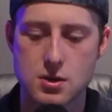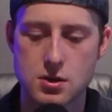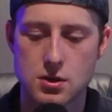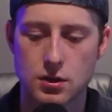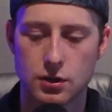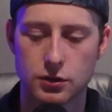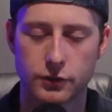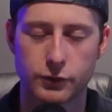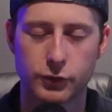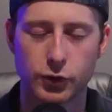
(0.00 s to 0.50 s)

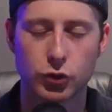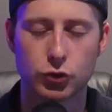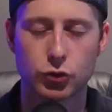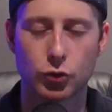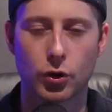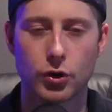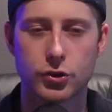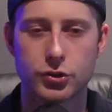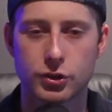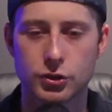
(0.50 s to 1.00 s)
Because if you're
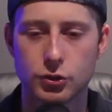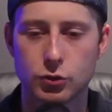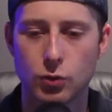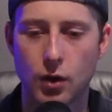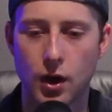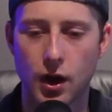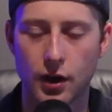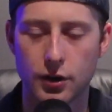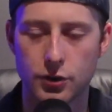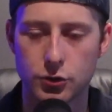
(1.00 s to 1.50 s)
Georgia,
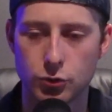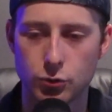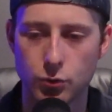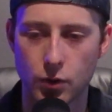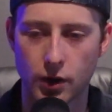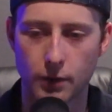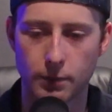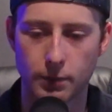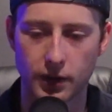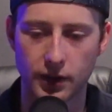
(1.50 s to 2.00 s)
you do
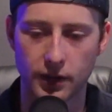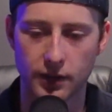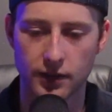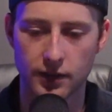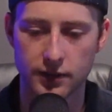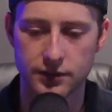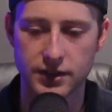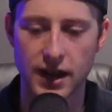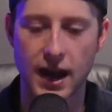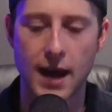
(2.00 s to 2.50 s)
want to bring in
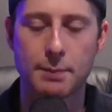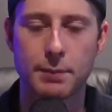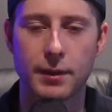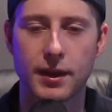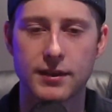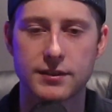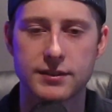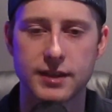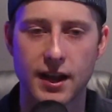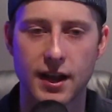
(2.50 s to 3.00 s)
the
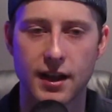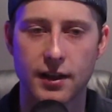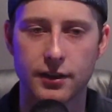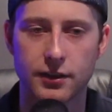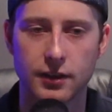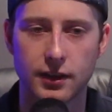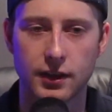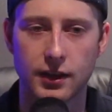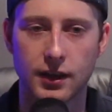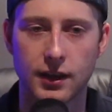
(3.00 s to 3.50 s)
top-end
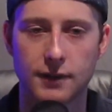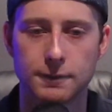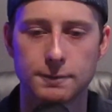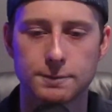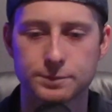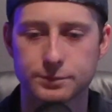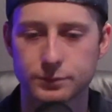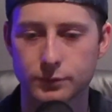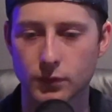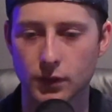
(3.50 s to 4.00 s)
talent.
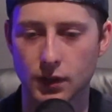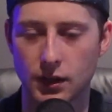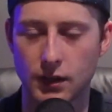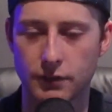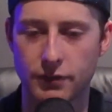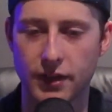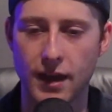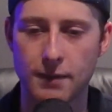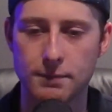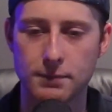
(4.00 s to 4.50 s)
And
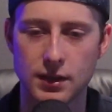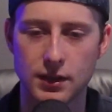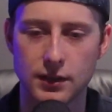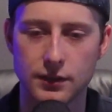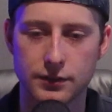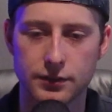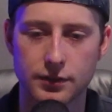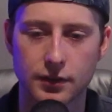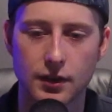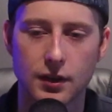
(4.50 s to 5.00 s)
if that
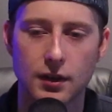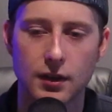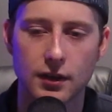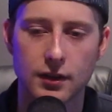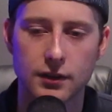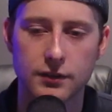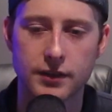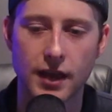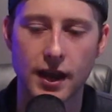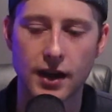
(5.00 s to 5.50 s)
means
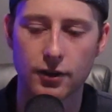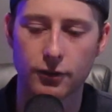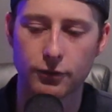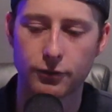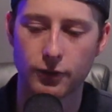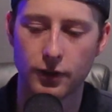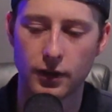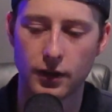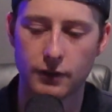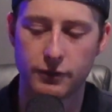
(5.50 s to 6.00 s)

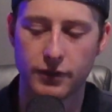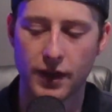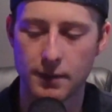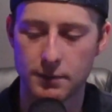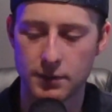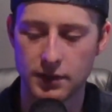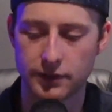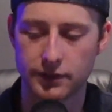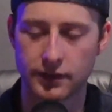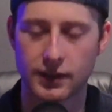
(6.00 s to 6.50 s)

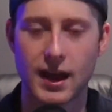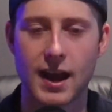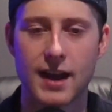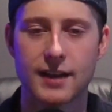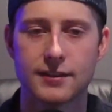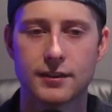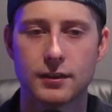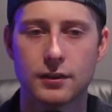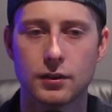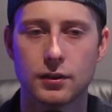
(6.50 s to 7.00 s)
the guy
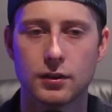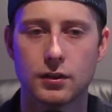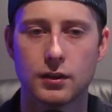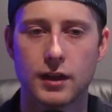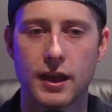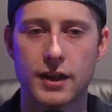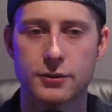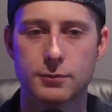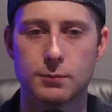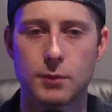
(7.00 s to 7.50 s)
is a little
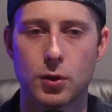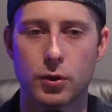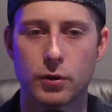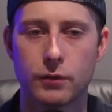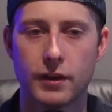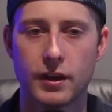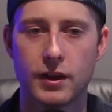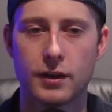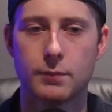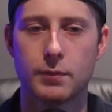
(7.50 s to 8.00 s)
less
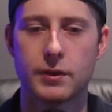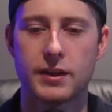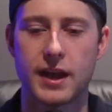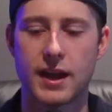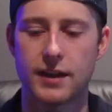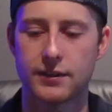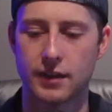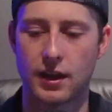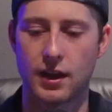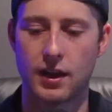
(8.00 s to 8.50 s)
motivated, but he
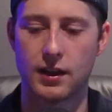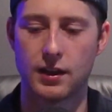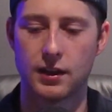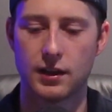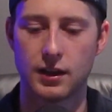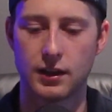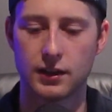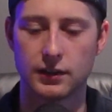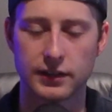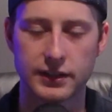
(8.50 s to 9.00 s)
has an
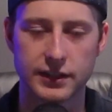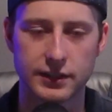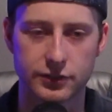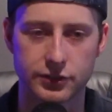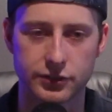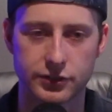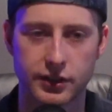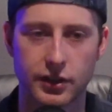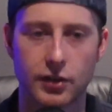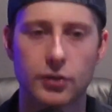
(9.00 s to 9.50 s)
elite
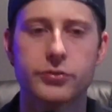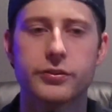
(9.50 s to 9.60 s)
skill